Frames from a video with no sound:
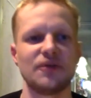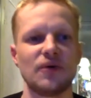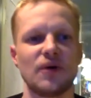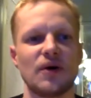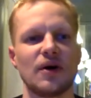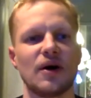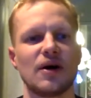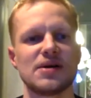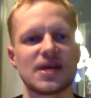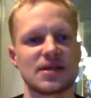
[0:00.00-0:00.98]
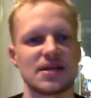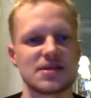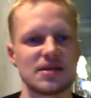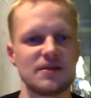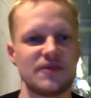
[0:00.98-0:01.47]
for our next
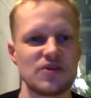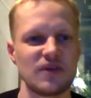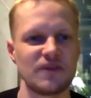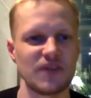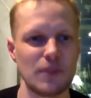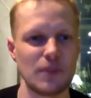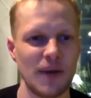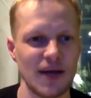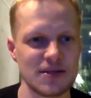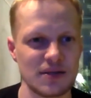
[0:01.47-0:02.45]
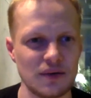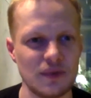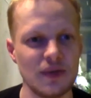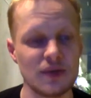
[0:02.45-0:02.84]
lesson featuring Filippo Pato,